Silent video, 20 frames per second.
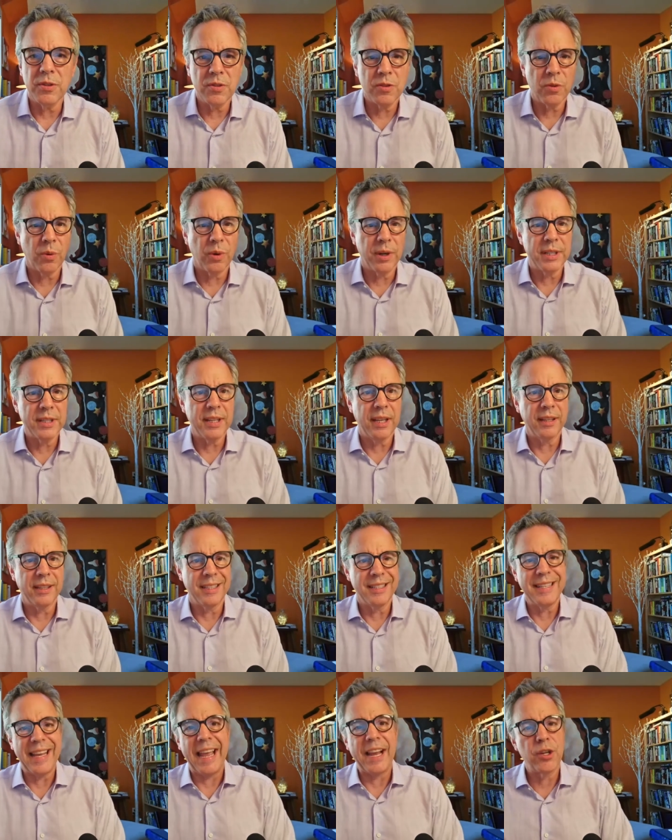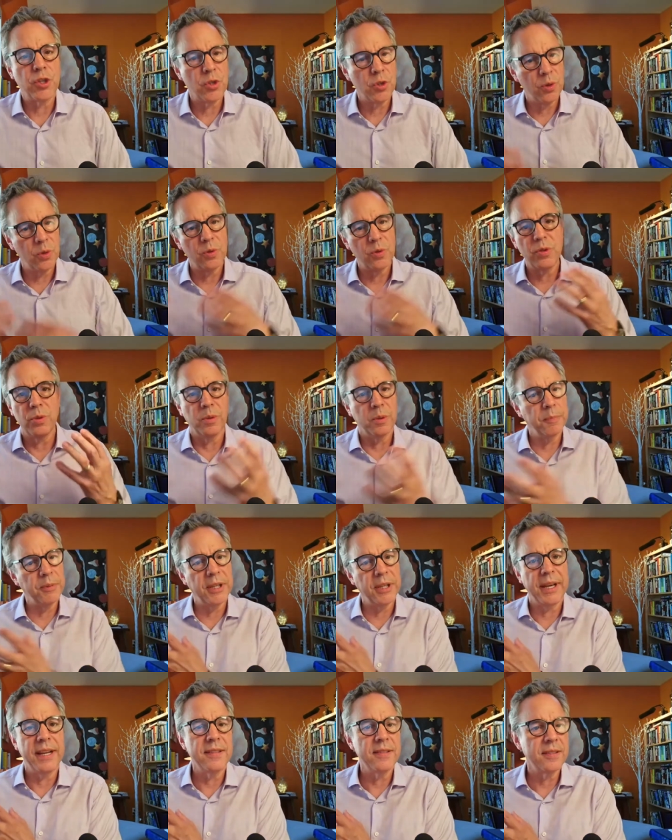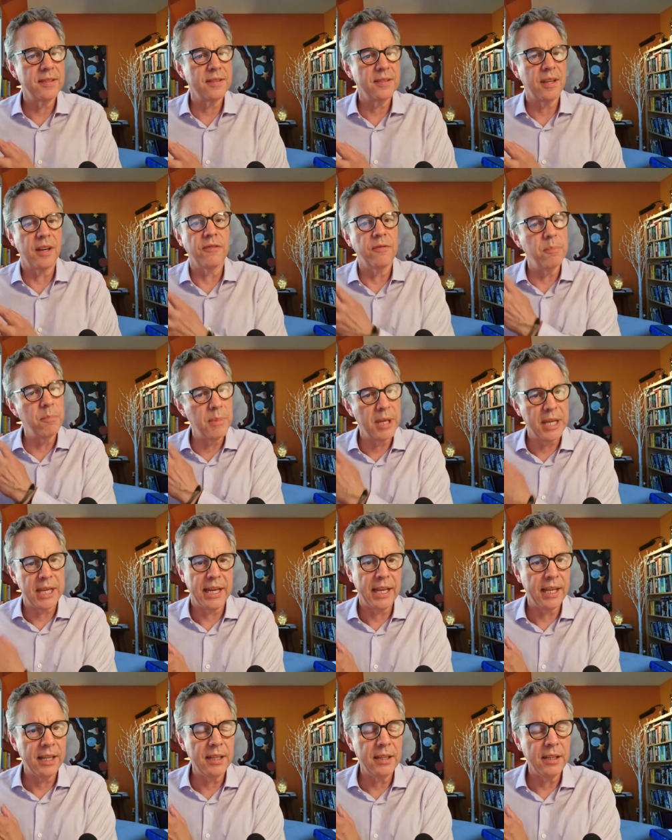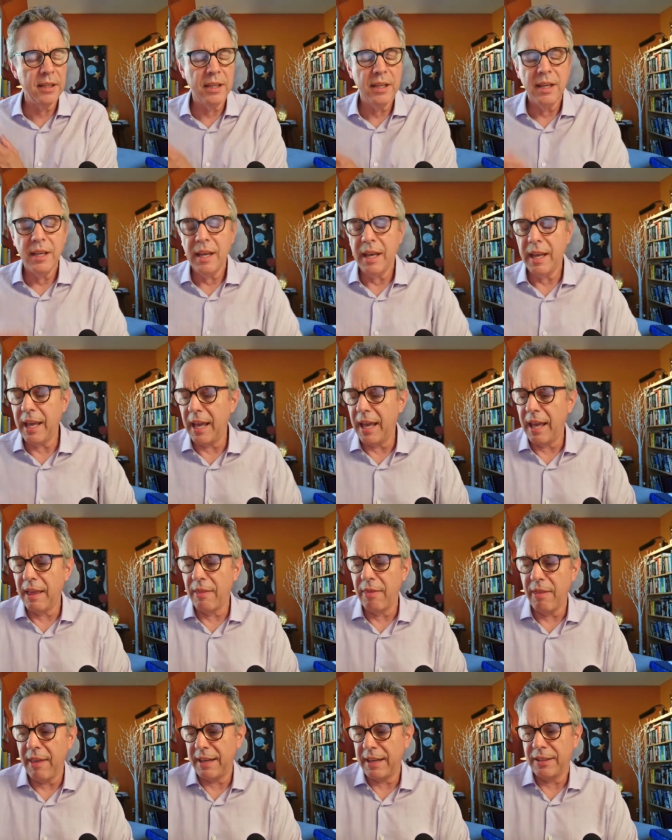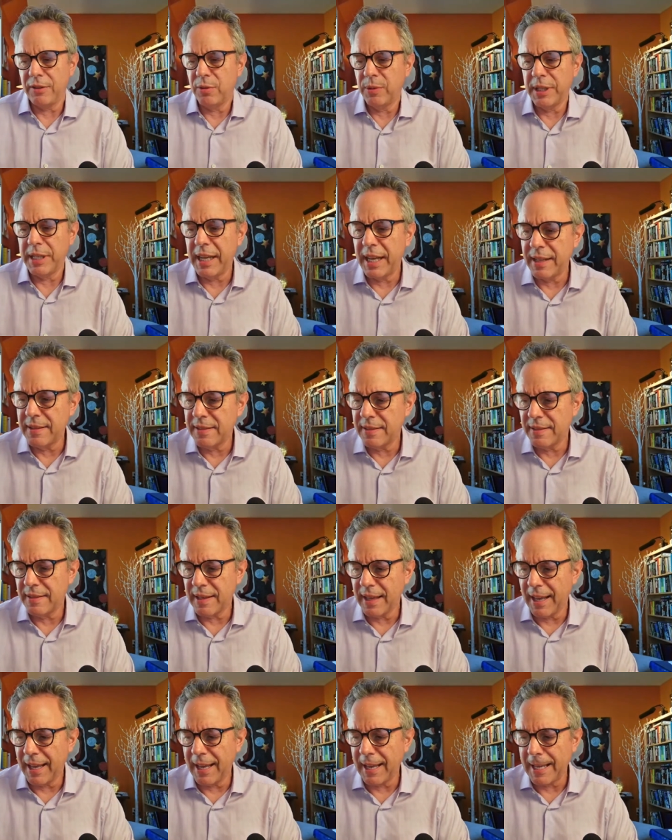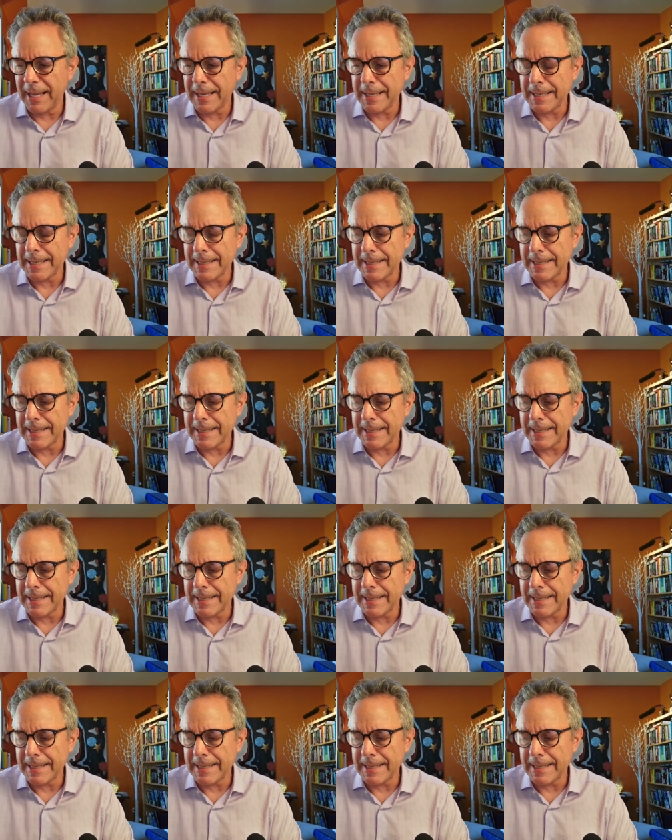storytelling takes you to a place of meaning, and that creates a.